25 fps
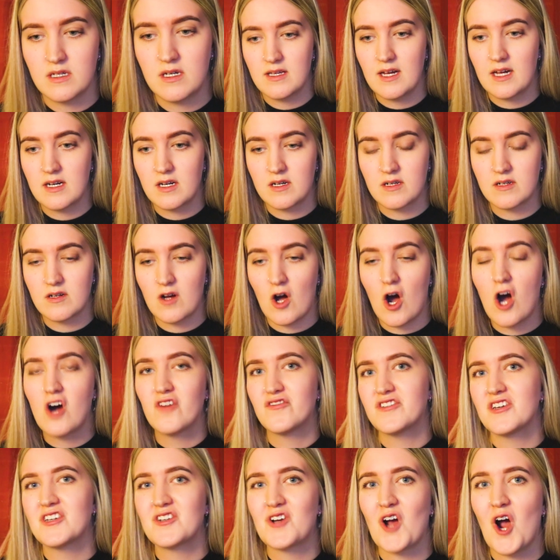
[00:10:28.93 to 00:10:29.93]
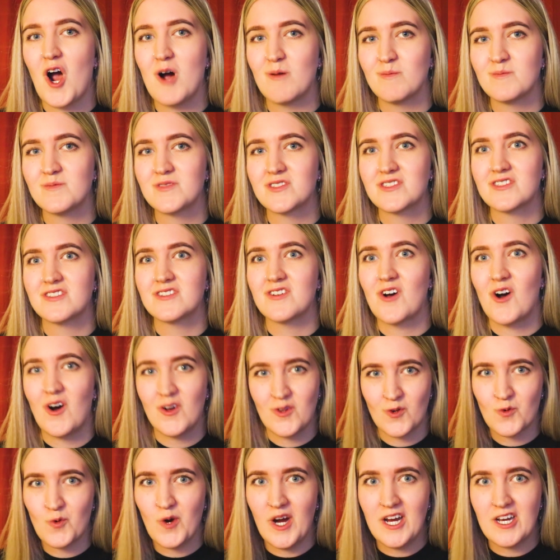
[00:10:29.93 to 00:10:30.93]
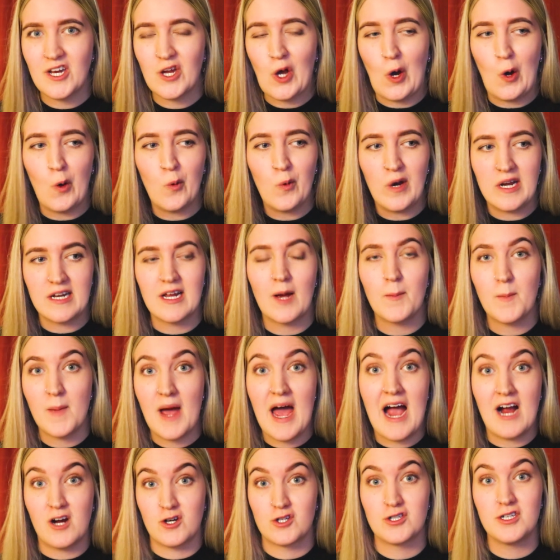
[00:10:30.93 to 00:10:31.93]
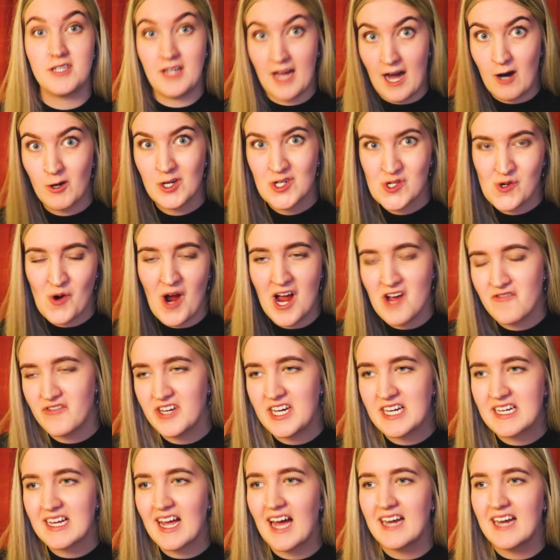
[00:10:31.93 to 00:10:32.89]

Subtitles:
That often comes on the radio when I'm actually out driving,